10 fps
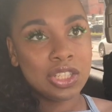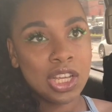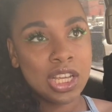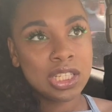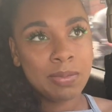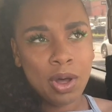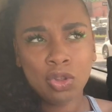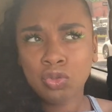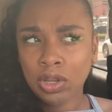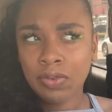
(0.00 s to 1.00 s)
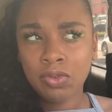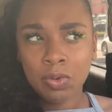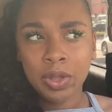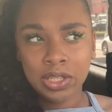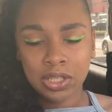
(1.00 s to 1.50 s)
just about 3 or
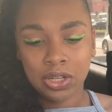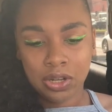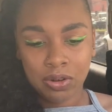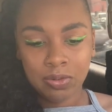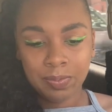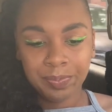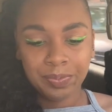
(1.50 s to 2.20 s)
4 weeks ago.